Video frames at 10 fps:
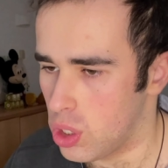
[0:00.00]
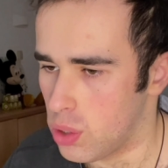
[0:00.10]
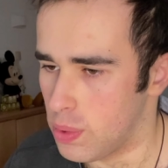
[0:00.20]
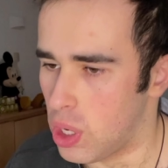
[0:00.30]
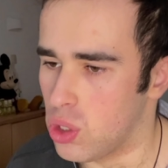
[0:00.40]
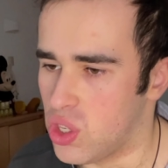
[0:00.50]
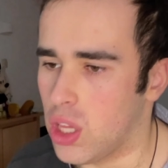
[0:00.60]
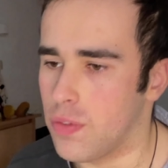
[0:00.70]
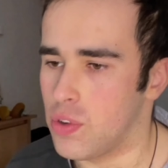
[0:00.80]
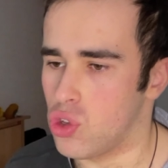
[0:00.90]
Um, on
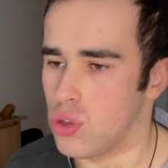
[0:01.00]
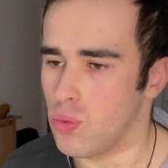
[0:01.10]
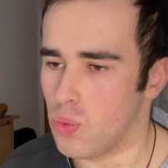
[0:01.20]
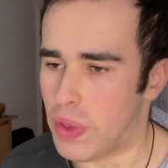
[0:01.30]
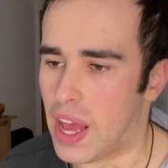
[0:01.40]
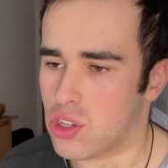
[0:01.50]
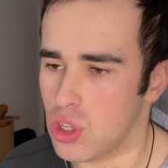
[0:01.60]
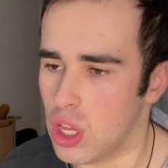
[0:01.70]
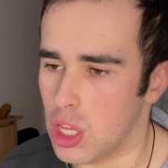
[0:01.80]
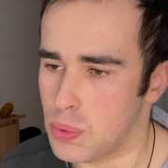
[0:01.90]
television,
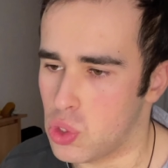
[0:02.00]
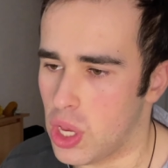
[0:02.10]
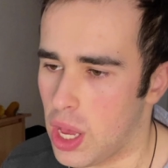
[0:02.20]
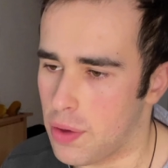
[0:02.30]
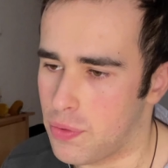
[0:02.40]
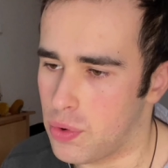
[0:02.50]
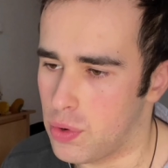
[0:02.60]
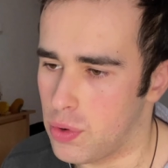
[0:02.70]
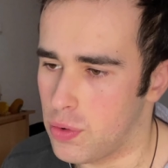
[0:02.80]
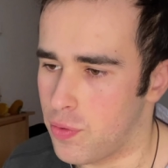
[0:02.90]
reaction clips have
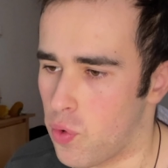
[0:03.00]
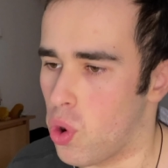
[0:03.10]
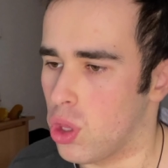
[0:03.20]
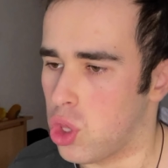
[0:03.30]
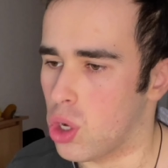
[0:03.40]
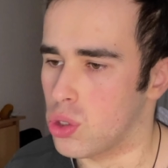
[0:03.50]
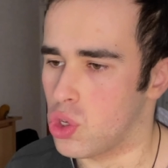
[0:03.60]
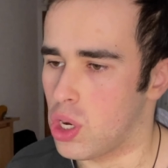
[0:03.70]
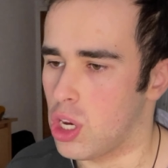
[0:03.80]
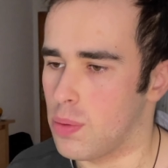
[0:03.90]
for a long
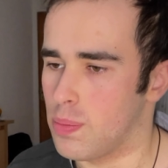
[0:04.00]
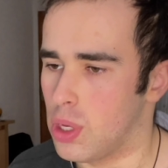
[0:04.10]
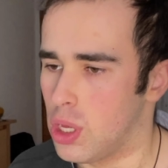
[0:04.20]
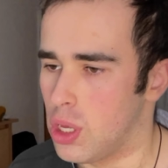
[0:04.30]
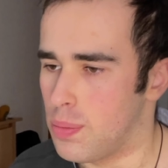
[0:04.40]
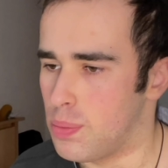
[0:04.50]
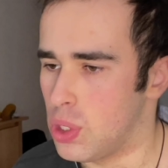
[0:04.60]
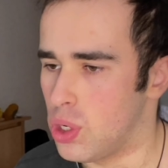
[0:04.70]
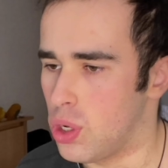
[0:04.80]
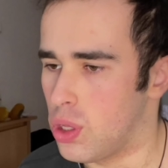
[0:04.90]
time
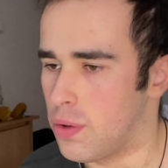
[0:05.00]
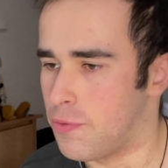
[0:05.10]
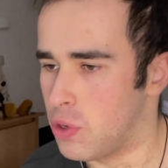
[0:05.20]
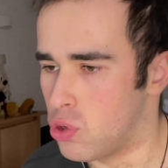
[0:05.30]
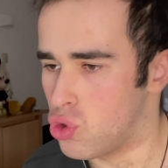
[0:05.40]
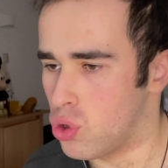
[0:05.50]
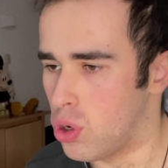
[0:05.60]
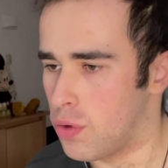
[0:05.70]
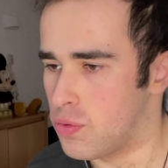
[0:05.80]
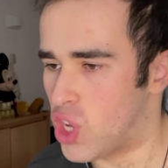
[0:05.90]
been a feature
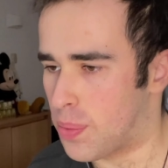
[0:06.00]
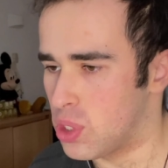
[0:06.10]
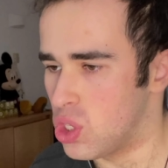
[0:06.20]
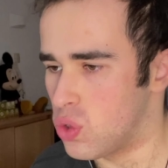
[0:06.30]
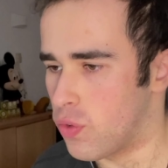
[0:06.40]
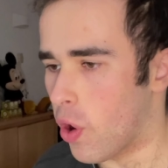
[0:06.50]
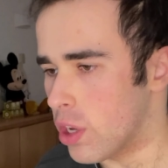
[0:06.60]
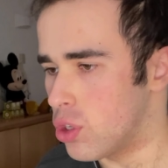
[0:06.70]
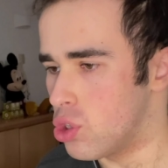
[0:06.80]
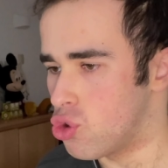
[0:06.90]
of Japanese
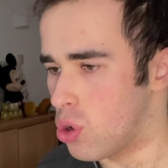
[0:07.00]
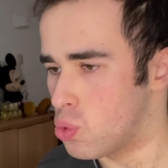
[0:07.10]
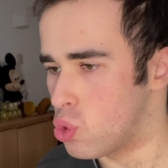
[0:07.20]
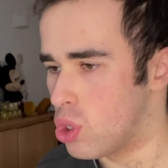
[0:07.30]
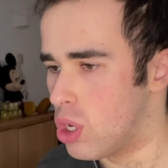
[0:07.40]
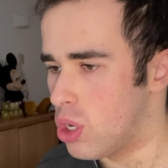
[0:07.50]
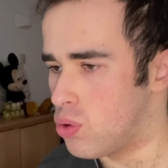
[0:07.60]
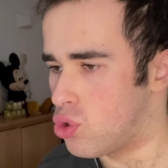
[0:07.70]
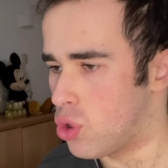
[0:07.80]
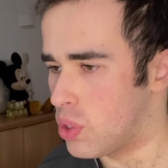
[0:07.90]
variety shows, uh,
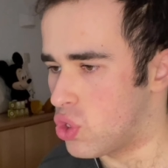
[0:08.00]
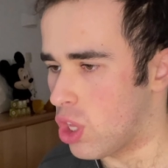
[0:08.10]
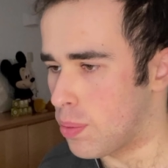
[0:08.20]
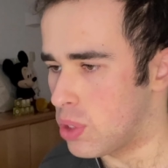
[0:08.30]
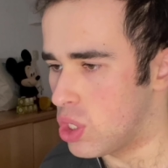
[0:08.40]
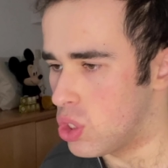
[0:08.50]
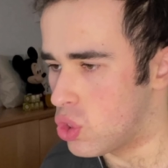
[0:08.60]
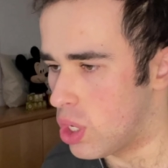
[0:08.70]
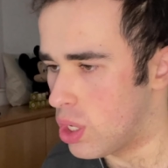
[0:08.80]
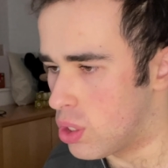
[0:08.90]
showing
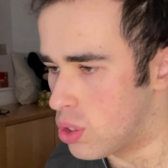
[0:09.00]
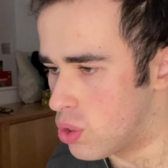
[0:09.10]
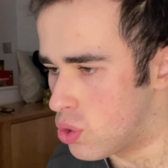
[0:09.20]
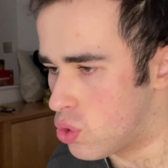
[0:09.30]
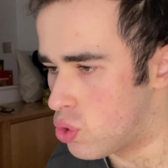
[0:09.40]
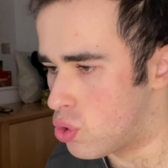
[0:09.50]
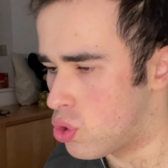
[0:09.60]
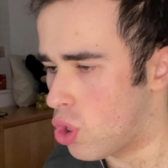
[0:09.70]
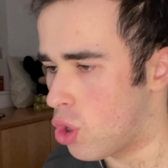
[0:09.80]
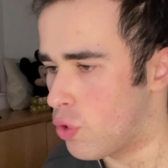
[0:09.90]
celebrities and
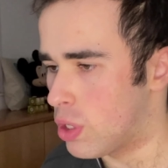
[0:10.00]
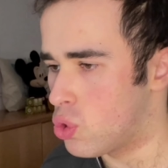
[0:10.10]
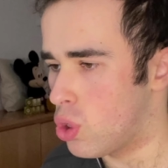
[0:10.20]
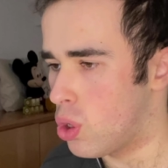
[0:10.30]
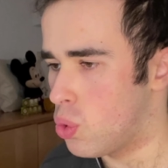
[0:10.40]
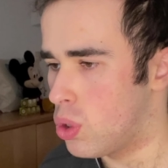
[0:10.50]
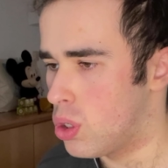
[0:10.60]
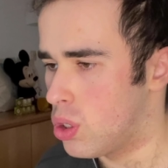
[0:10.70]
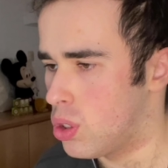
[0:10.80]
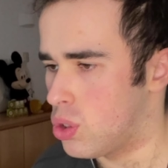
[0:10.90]
Tarento,
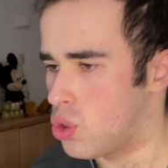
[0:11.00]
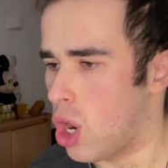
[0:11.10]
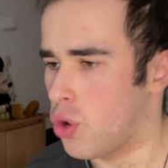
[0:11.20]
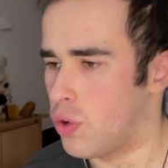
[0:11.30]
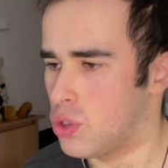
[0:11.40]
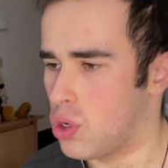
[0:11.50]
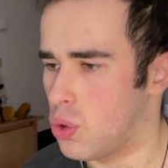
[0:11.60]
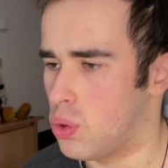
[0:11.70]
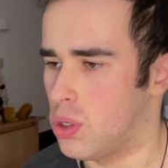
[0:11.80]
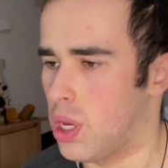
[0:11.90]

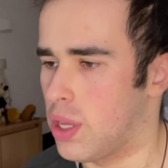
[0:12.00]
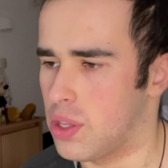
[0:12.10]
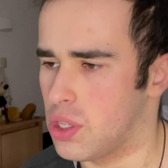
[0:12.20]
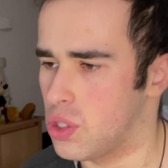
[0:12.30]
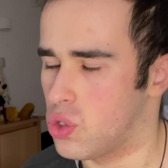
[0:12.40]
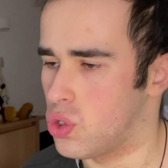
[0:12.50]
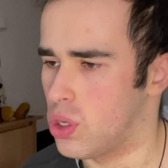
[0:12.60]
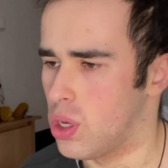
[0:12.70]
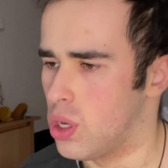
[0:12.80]
Tarento, I think it's